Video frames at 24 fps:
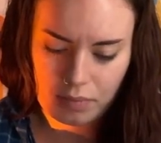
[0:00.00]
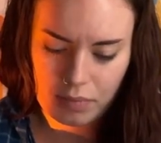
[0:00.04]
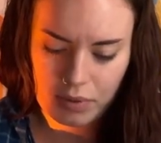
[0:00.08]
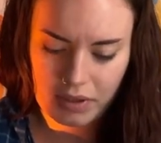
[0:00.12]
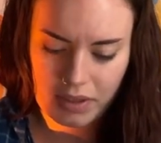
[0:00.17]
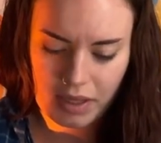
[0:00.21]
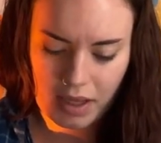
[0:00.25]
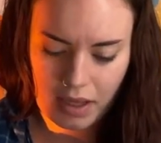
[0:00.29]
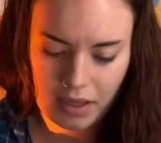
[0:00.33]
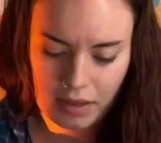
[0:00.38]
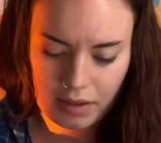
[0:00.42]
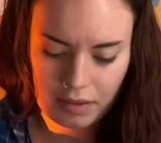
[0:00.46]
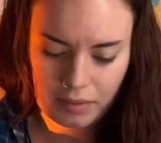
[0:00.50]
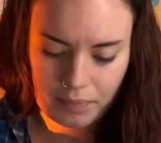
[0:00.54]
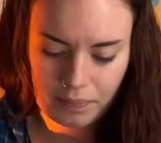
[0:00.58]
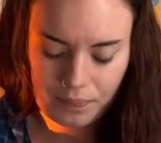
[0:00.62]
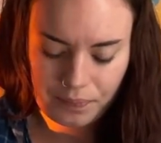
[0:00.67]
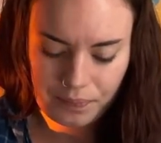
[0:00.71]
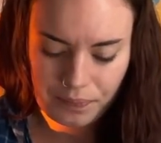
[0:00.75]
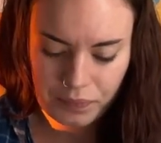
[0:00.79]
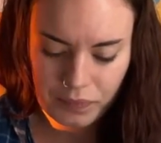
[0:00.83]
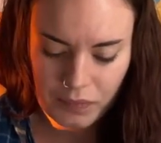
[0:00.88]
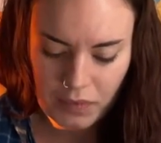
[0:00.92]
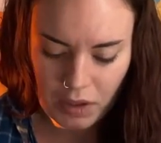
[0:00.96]
But then
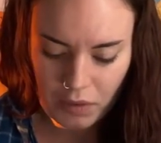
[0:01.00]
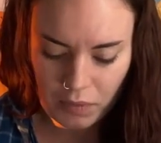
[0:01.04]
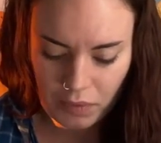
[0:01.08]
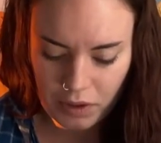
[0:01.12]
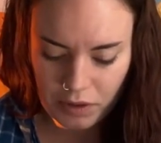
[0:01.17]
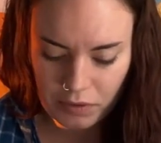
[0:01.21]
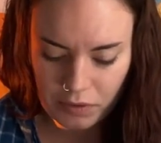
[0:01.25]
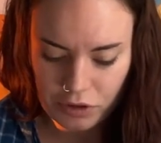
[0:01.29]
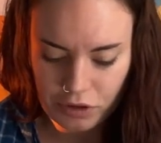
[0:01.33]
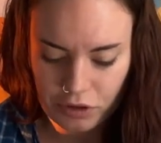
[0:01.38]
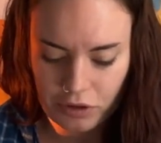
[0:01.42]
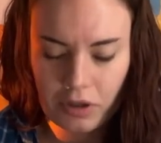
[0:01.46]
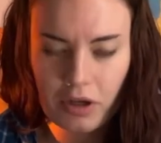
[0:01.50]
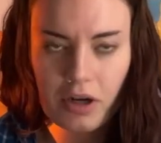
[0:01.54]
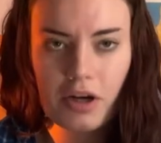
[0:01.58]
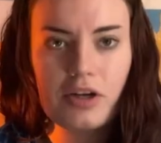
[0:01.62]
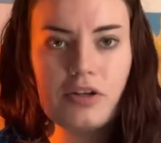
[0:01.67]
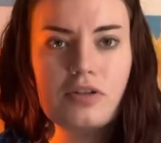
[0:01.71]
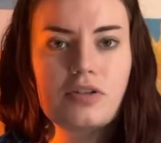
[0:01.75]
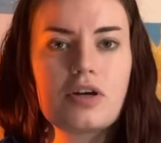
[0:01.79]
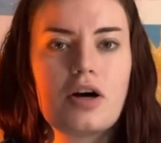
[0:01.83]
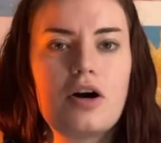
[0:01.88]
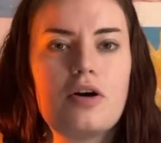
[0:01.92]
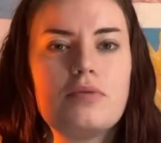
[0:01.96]
when I was younger, I
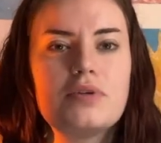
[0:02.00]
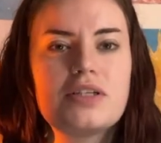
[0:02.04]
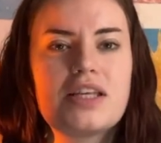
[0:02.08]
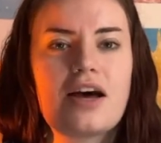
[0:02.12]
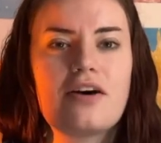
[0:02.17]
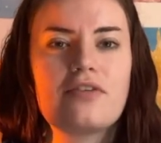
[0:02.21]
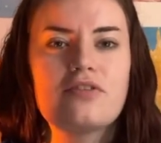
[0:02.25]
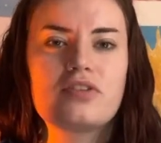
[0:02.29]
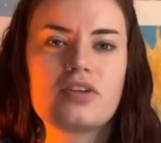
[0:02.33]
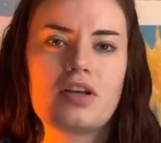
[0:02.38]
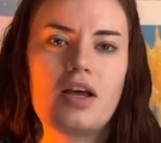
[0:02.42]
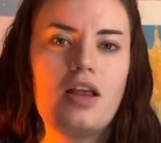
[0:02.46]
used to always have